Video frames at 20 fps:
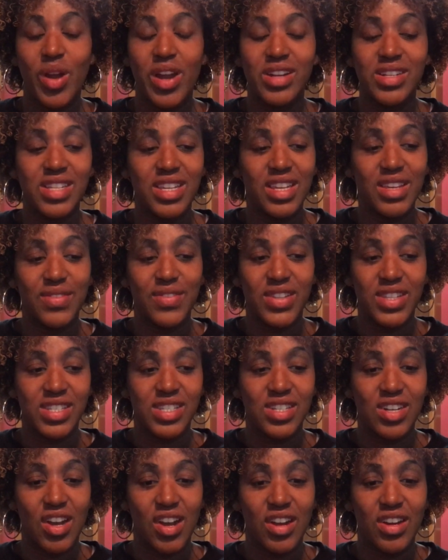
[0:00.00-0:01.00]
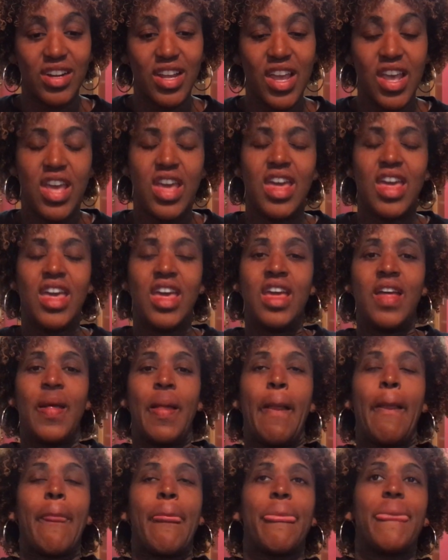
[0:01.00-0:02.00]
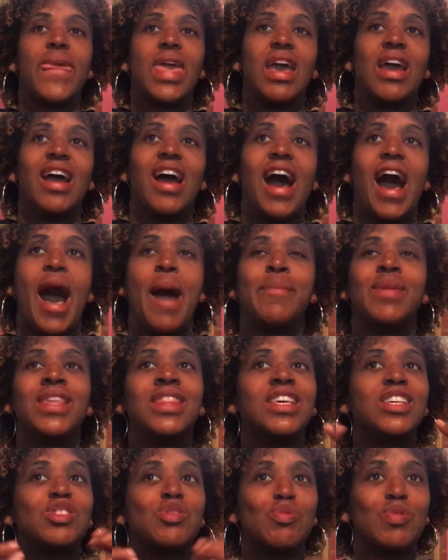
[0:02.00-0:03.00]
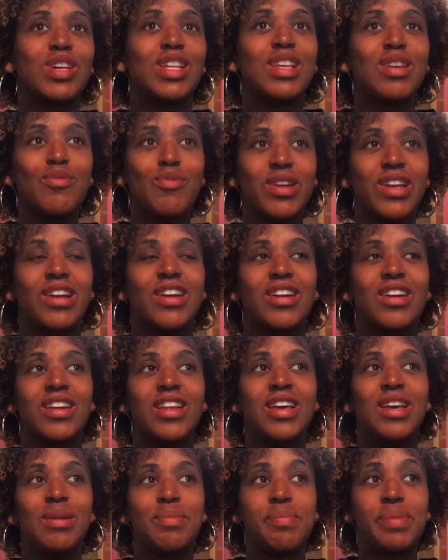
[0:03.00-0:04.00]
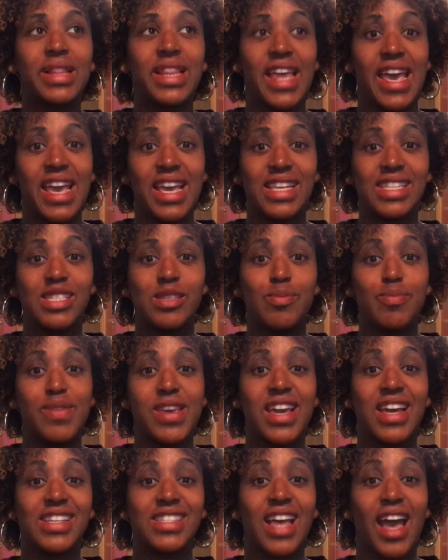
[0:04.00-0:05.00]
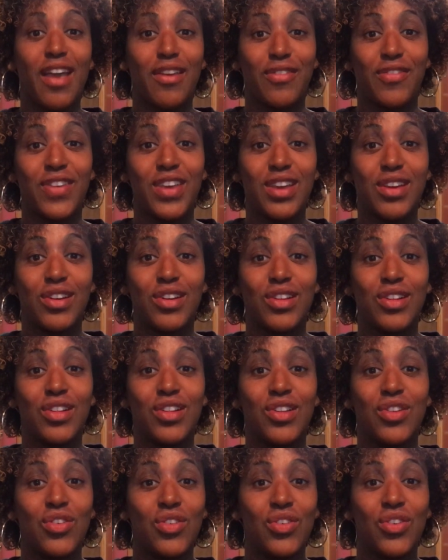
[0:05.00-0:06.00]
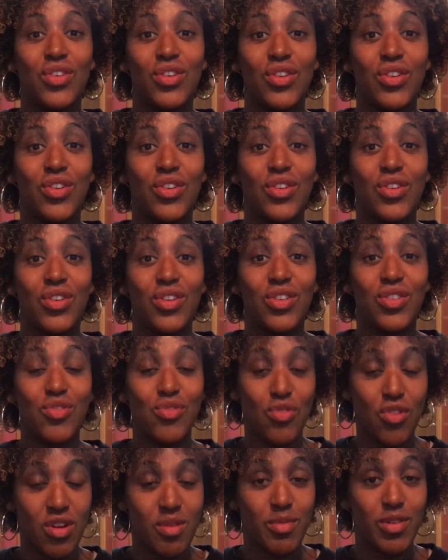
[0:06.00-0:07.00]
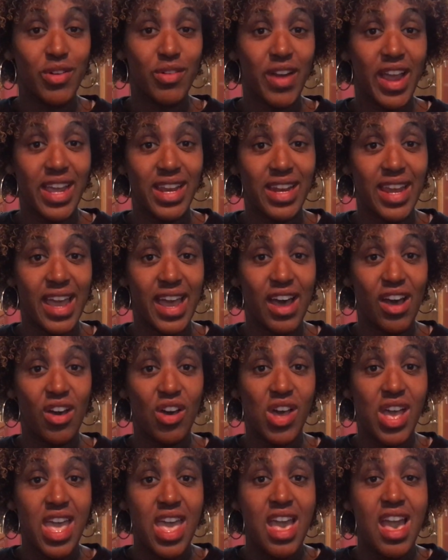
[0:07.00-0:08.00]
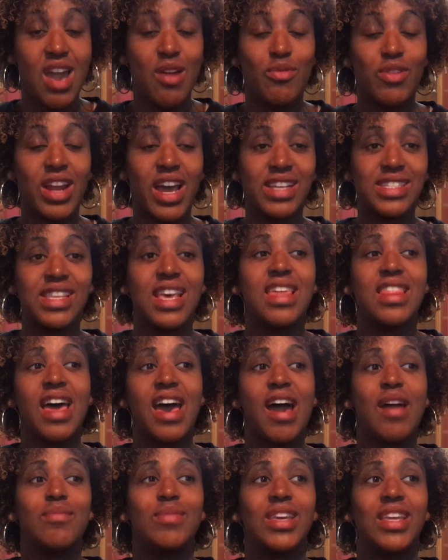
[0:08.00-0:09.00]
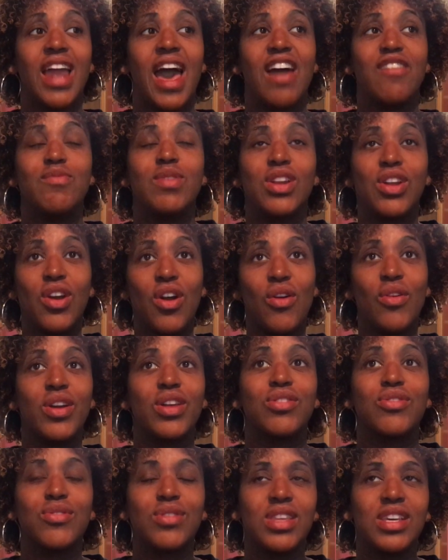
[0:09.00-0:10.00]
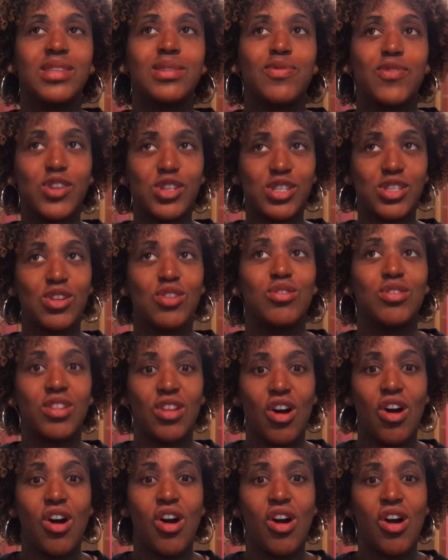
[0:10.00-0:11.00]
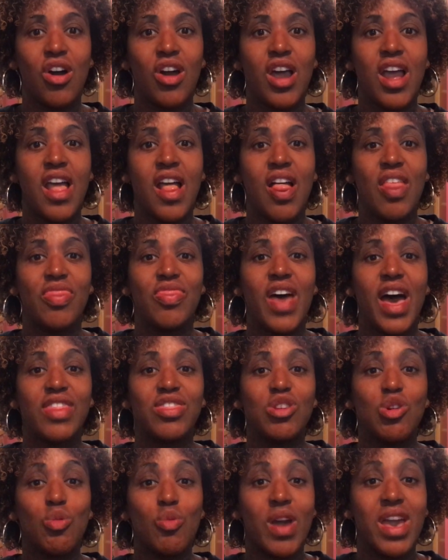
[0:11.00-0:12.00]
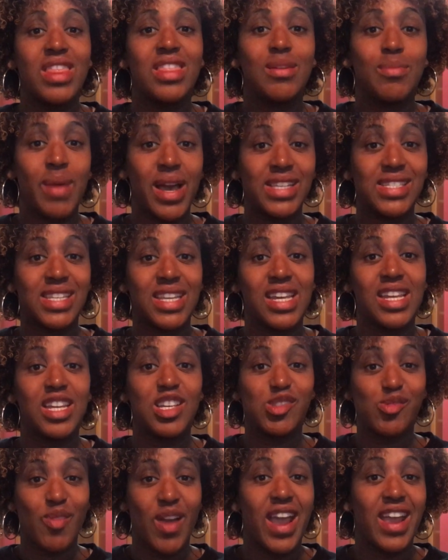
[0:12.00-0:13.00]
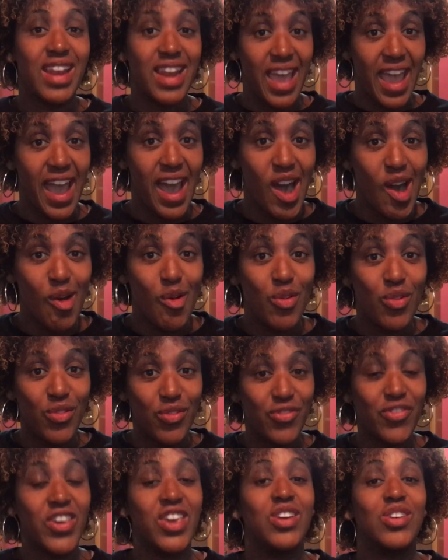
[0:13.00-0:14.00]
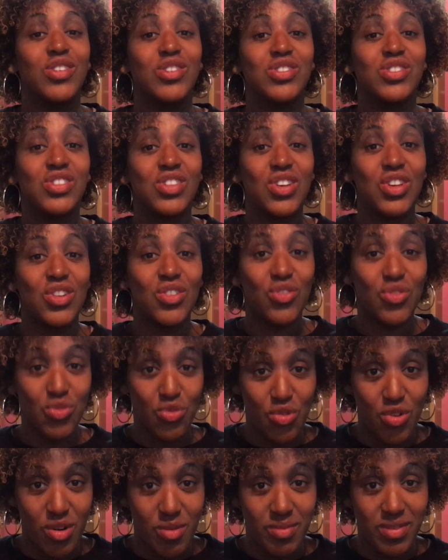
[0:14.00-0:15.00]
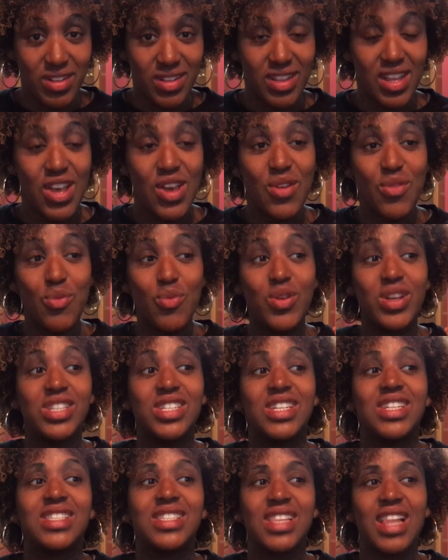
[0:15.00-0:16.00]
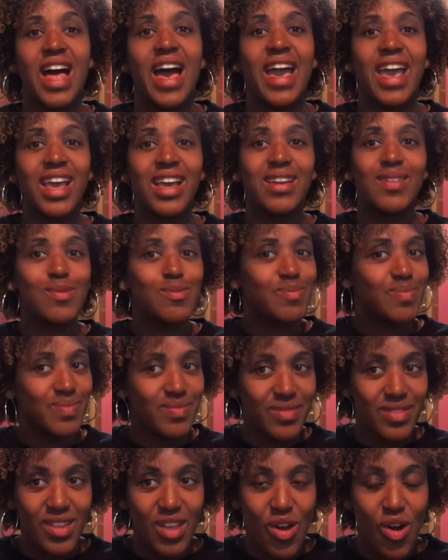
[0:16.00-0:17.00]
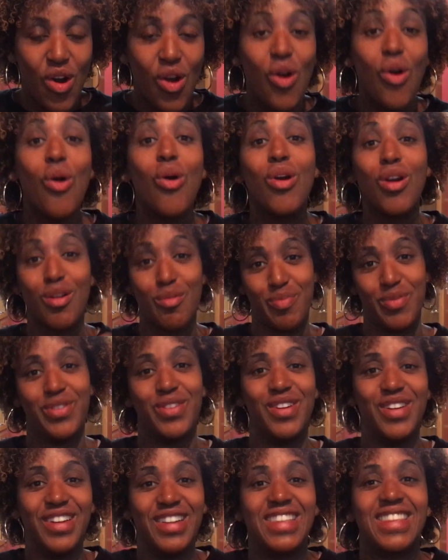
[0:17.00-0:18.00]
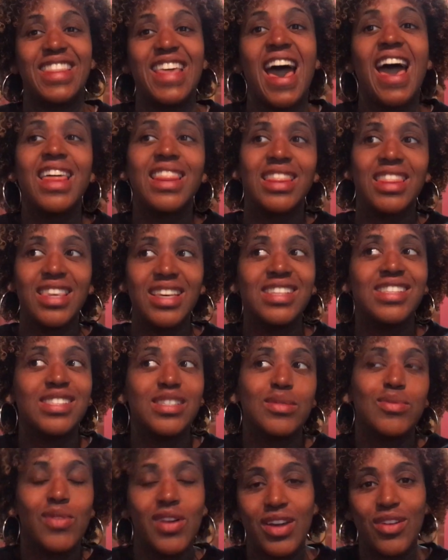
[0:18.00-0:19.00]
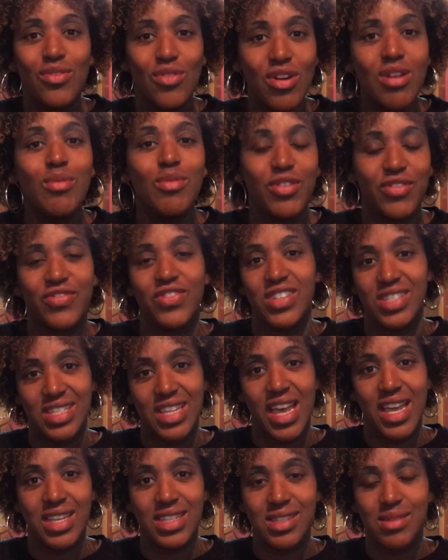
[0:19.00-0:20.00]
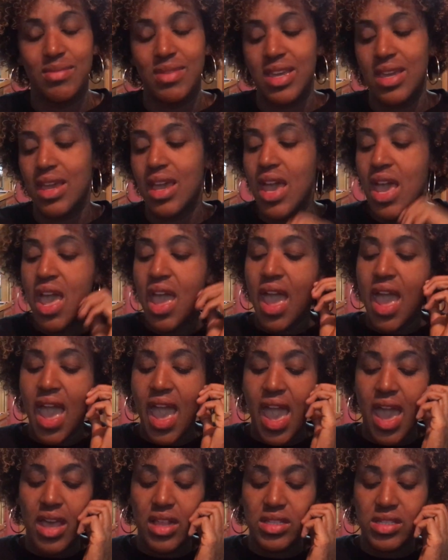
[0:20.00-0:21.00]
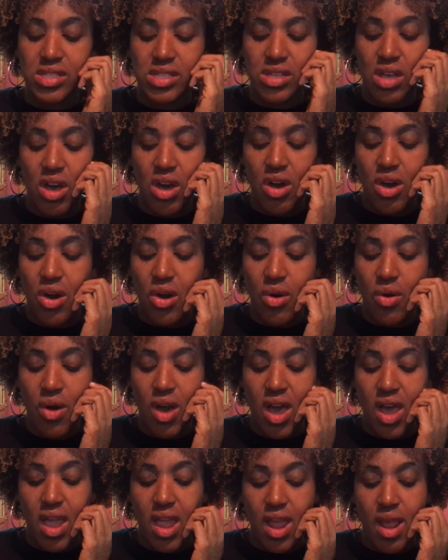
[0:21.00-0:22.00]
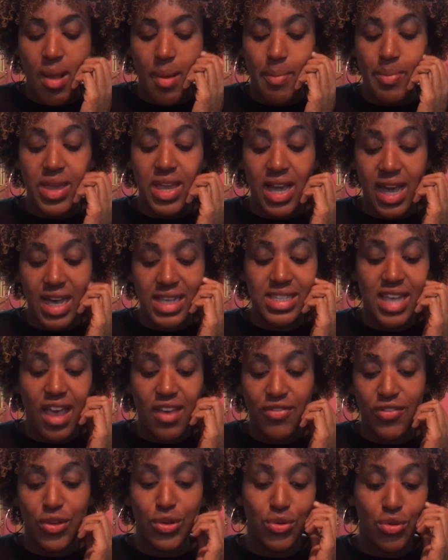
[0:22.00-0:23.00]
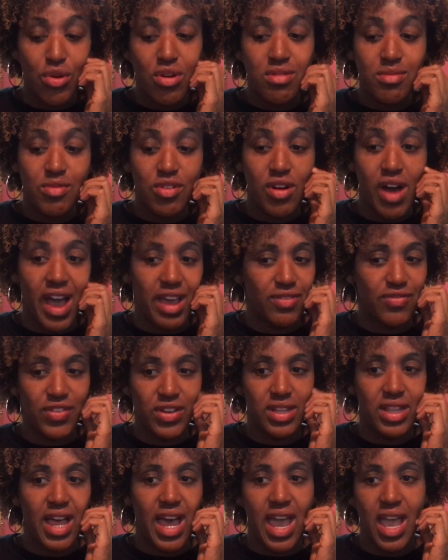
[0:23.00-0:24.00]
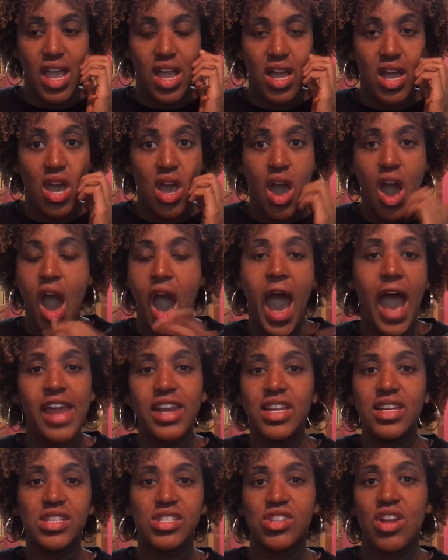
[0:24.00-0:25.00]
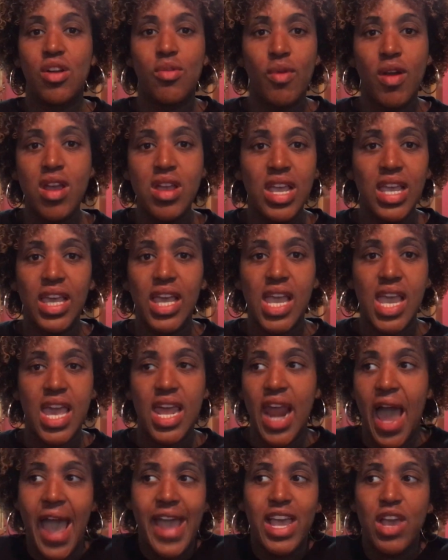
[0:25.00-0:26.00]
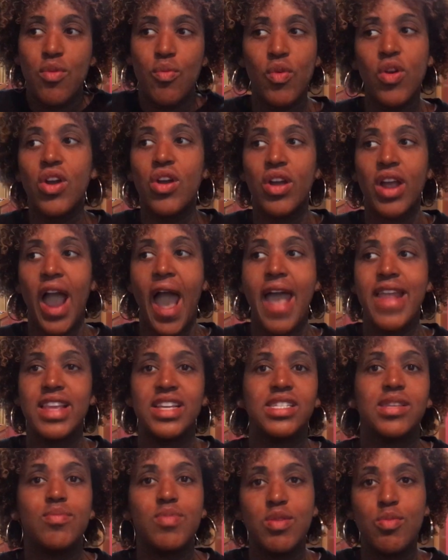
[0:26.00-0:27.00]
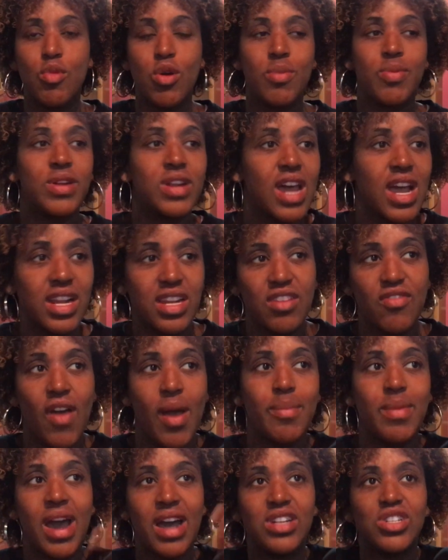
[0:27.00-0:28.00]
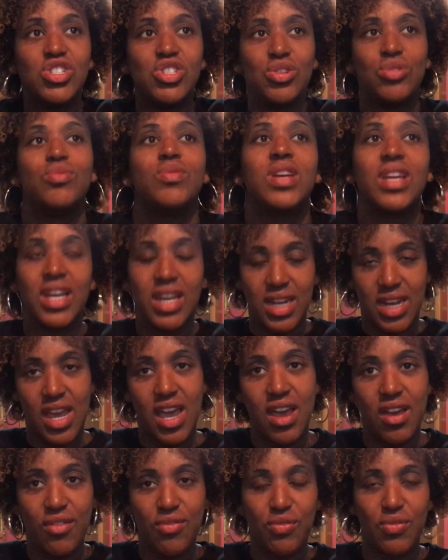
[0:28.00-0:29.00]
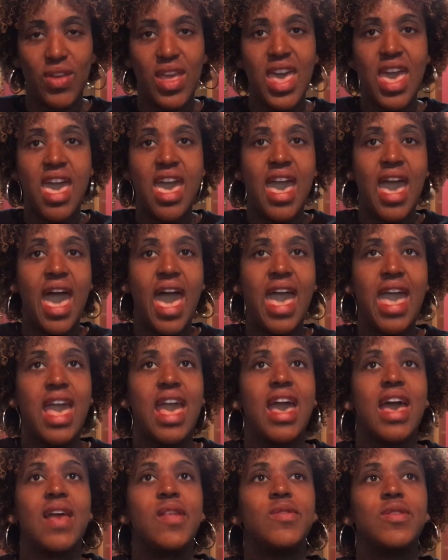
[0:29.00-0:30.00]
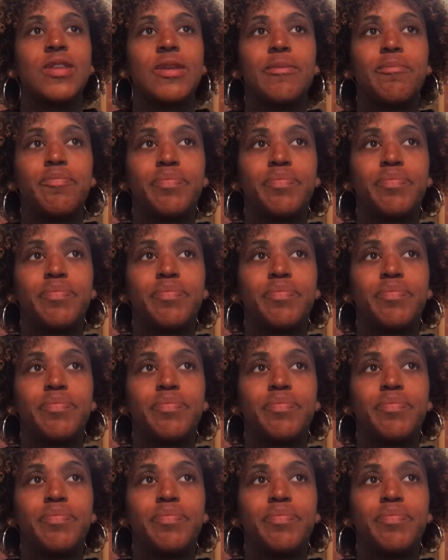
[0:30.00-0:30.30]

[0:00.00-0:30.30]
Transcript: to even start? I'm in this really weird place because I feel normal right now. And when I say that, I mean I've been going through this for so long that the way that my skin is right now feels normal, which is like horrible that this is what normal feels like to me. And so because I feel normal, I feel like I need to start working again. I can work. I need to be more productive. I'm not doing enough. And